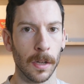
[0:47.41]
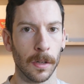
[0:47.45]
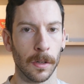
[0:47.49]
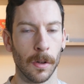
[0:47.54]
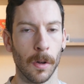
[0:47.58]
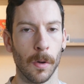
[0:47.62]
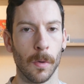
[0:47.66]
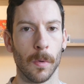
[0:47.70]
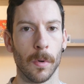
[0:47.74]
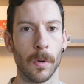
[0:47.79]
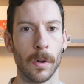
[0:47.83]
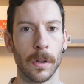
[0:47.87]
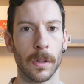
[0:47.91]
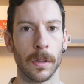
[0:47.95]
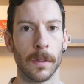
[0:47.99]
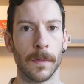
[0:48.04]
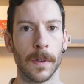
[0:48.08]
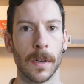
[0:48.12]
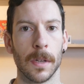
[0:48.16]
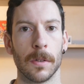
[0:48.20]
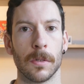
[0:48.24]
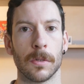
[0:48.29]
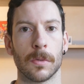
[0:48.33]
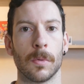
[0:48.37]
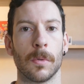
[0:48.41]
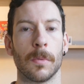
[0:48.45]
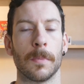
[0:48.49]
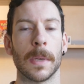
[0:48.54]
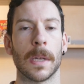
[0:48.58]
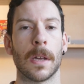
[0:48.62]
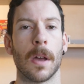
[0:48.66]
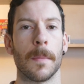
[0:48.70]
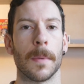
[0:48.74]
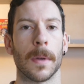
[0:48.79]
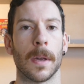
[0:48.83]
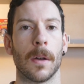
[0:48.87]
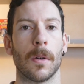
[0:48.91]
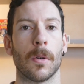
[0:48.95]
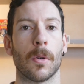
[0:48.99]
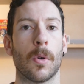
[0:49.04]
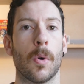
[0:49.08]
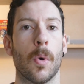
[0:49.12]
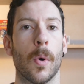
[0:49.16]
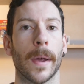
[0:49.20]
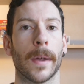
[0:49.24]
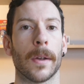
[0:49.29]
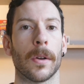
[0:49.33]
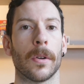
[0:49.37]
don't worry, the videos will be coming out
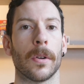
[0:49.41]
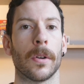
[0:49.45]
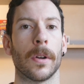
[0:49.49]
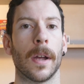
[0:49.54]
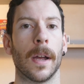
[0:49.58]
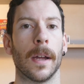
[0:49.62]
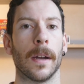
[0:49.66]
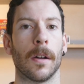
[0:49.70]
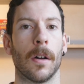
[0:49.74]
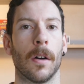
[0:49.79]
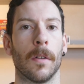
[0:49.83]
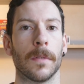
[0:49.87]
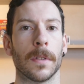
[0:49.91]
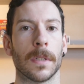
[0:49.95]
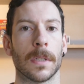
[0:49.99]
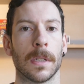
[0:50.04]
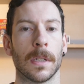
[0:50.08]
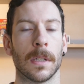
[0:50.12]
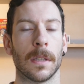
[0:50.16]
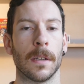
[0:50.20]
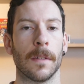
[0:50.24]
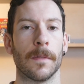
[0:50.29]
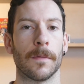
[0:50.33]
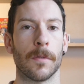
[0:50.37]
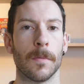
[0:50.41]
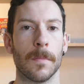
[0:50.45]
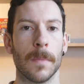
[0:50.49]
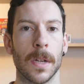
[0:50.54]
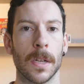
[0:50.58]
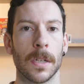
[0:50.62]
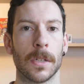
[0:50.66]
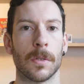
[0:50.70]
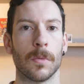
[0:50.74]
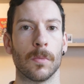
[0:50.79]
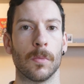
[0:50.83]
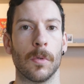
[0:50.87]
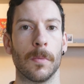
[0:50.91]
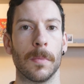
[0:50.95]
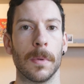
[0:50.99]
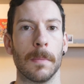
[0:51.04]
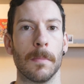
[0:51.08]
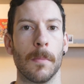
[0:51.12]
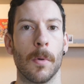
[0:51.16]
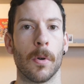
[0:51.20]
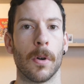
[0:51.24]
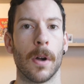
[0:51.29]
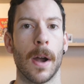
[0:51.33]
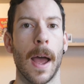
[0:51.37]
quicker and obviously the information will be
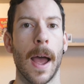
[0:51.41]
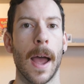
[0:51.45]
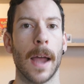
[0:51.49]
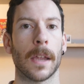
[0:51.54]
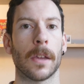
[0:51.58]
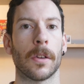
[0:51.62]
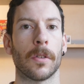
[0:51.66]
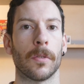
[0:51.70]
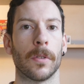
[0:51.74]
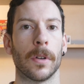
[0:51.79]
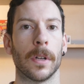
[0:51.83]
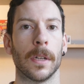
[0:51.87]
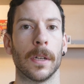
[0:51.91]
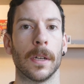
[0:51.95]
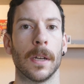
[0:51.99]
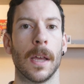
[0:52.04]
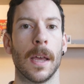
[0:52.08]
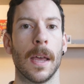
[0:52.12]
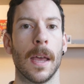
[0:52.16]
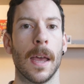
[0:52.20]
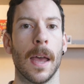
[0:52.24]
more accurate